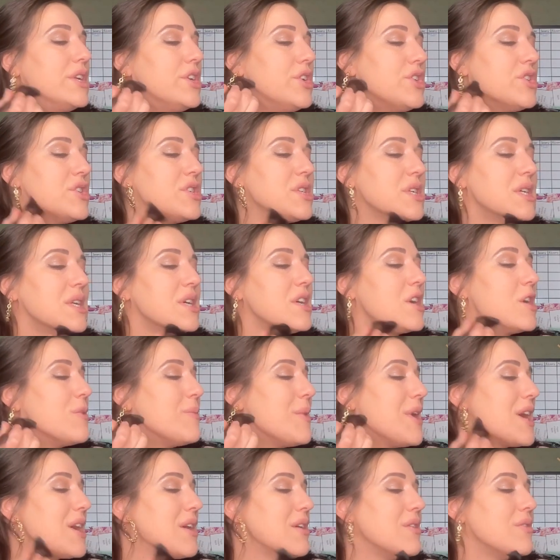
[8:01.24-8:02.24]
you're just going to go
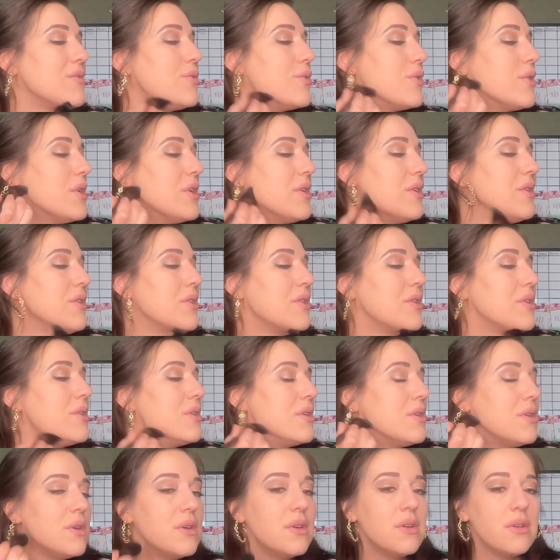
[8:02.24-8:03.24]
back and forth
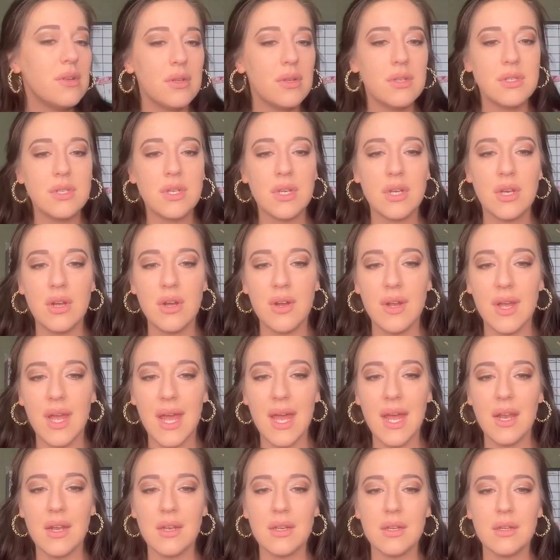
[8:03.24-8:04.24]
to
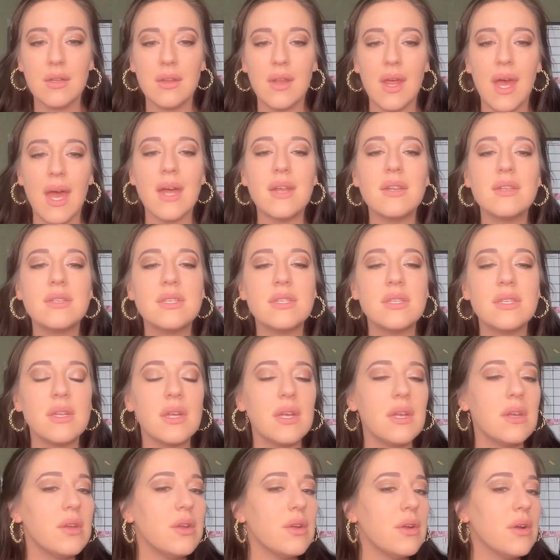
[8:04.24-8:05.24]
create that
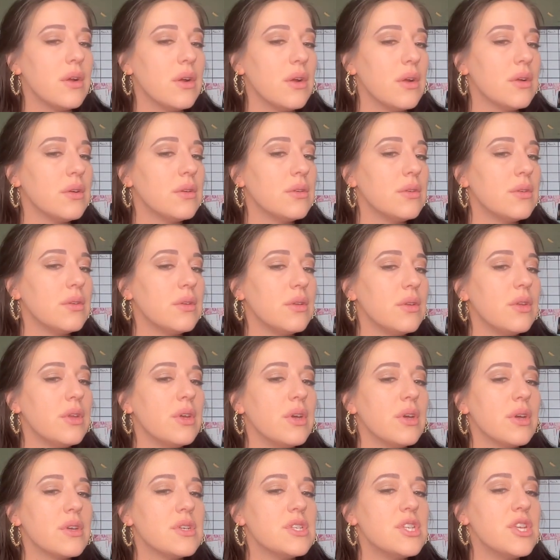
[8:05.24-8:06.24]
slender look.
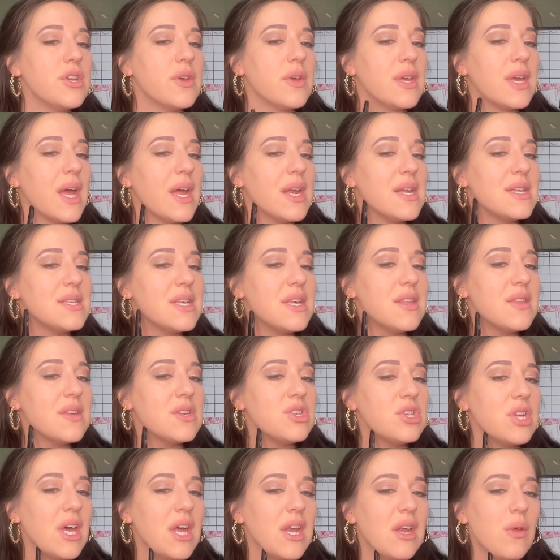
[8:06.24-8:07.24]
So you can kind of see the
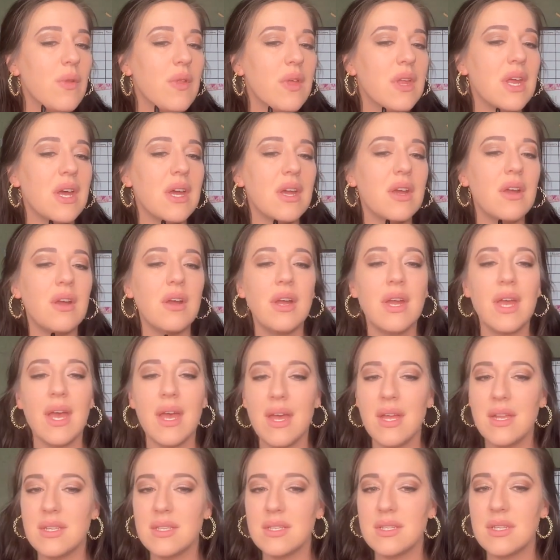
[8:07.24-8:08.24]
shadow that
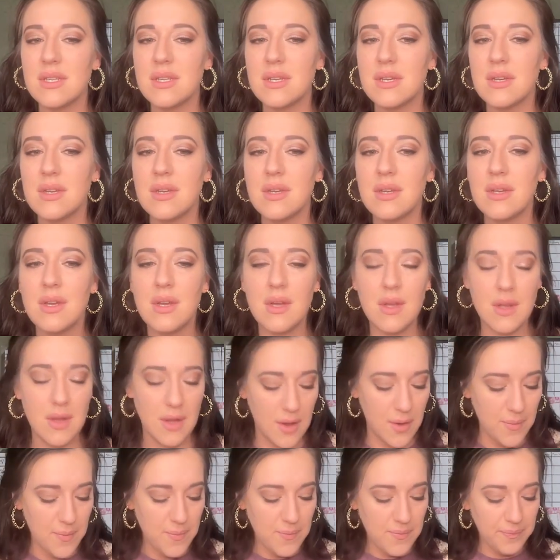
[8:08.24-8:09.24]
creates
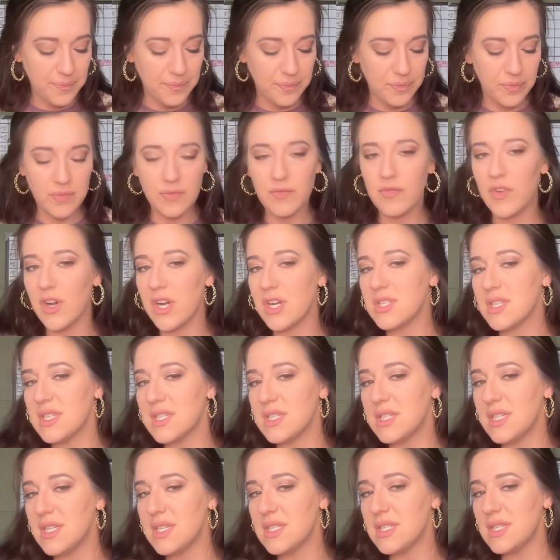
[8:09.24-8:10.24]
versus
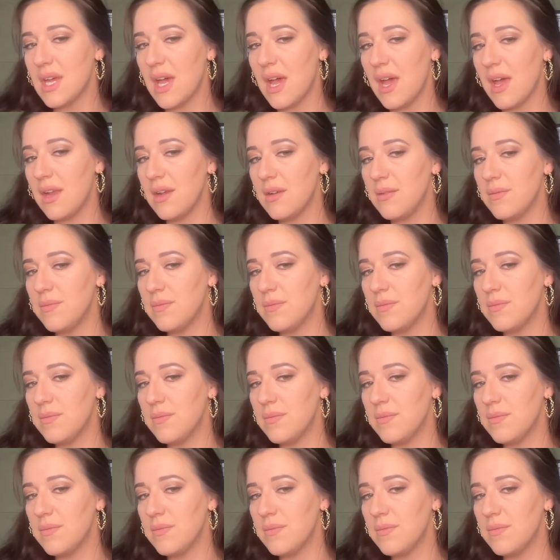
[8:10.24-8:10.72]
this side.